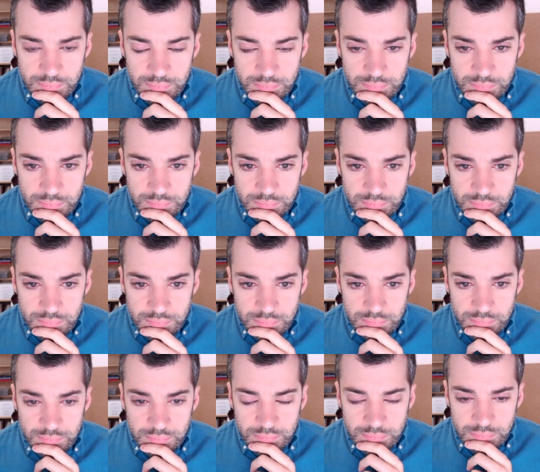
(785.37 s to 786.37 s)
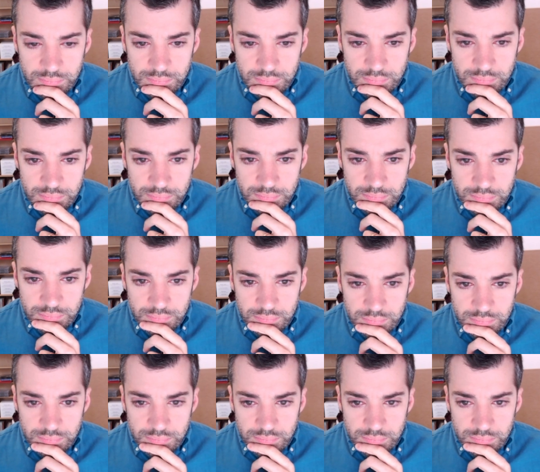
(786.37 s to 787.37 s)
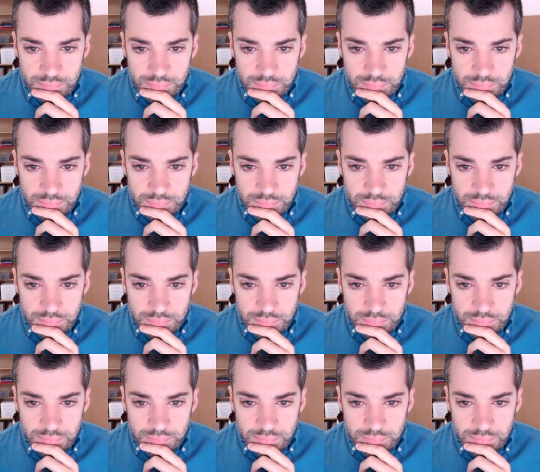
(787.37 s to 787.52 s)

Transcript: (no one is talking)